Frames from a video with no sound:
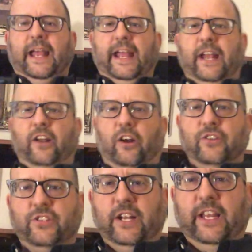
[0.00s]
and our
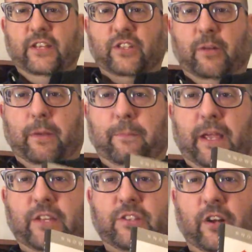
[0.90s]
study is going to be
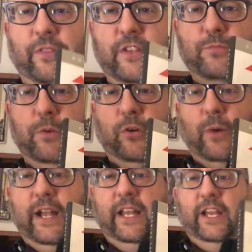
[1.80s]
based on this book
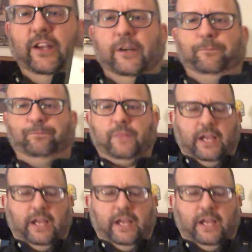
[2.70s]
right here,